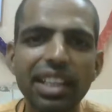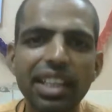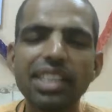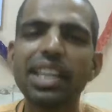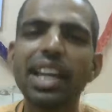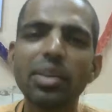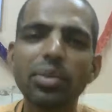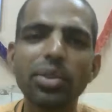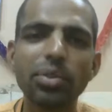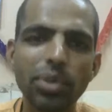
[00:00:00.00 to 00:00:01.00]
He chant
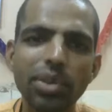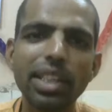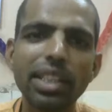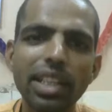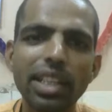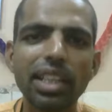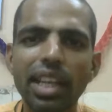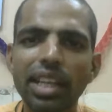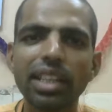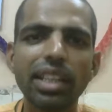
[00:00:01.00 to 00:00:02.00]
for a few days, and
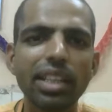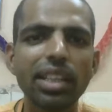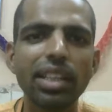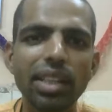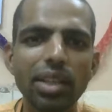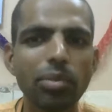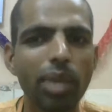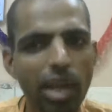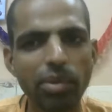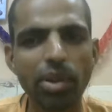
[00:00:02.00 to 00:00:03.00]
then he
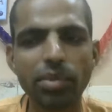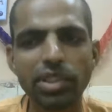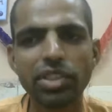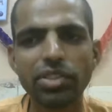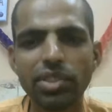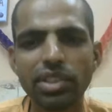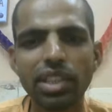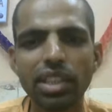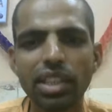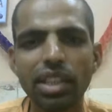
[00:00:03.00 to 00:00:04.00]
fell from his
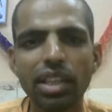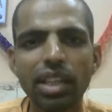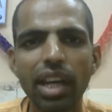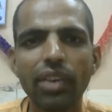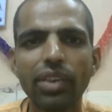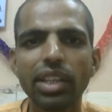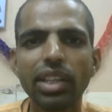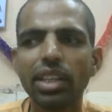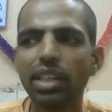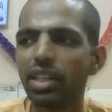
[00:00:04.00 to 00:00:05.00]
situation. And when
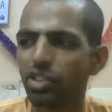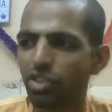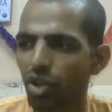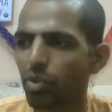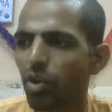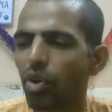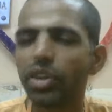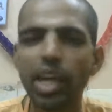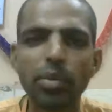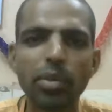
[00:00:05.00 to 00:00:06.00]
he stopped all
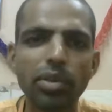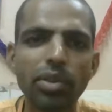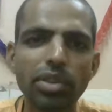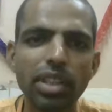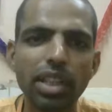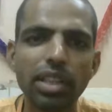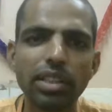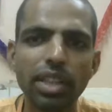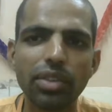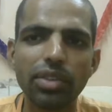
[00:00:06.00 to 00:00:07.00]
type of devotional
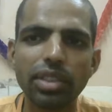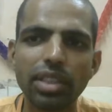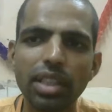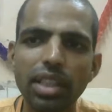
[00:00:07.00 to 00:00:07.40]
service,